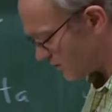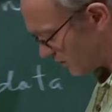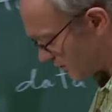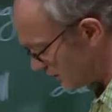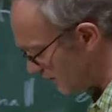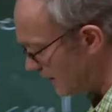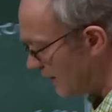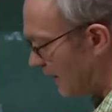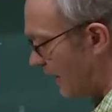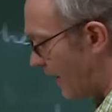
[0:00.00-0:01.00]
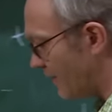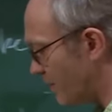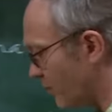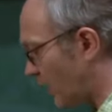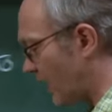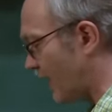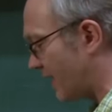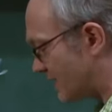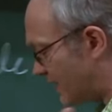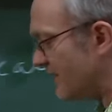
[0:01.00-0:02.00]
circle. And then Bourgain
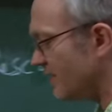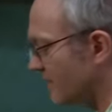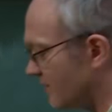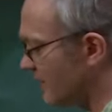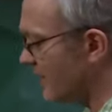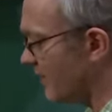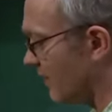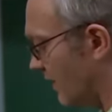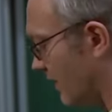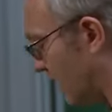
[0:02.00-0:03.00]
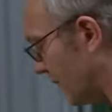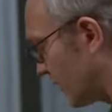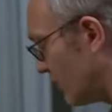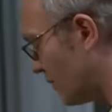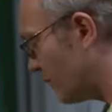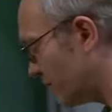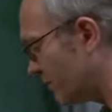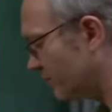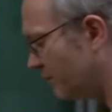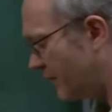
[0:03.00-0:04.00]
extended the Hamiltonian
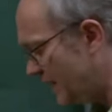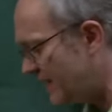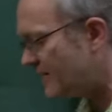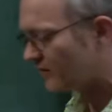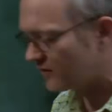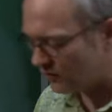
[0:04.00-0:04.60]
PDEs on the